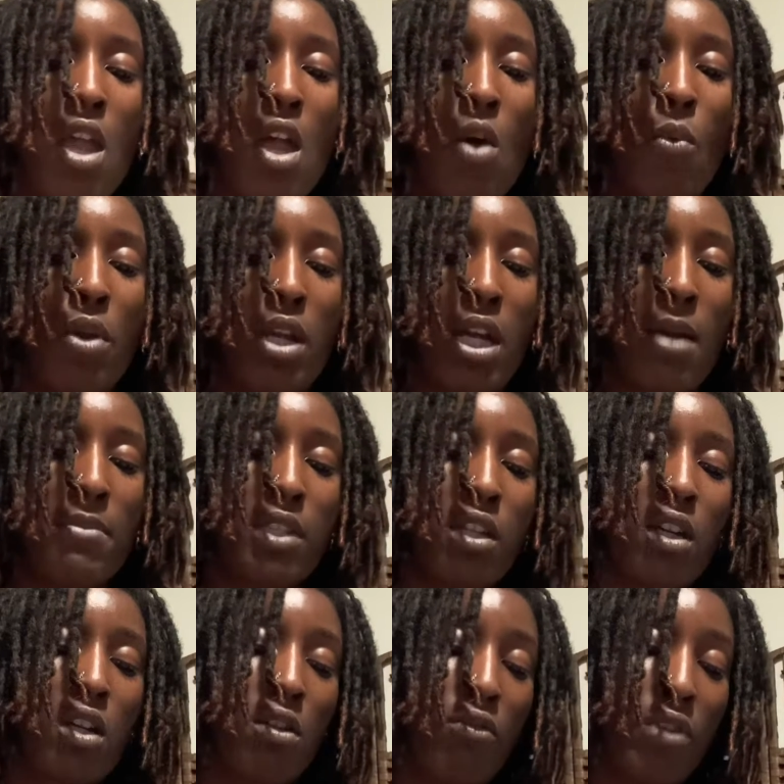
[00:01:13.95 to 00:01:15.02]
when it comes to
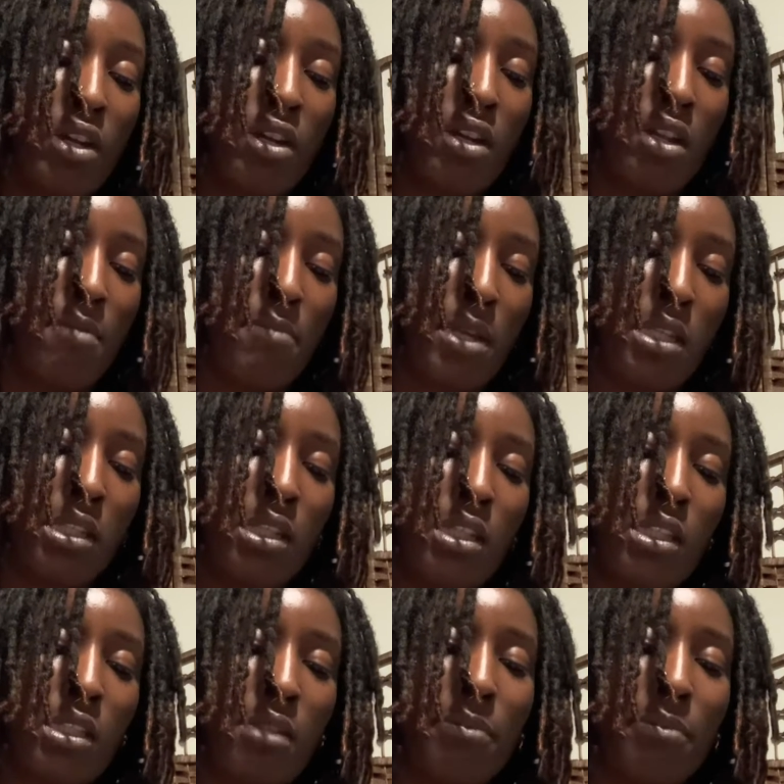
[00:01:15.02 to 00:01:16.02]
career and business?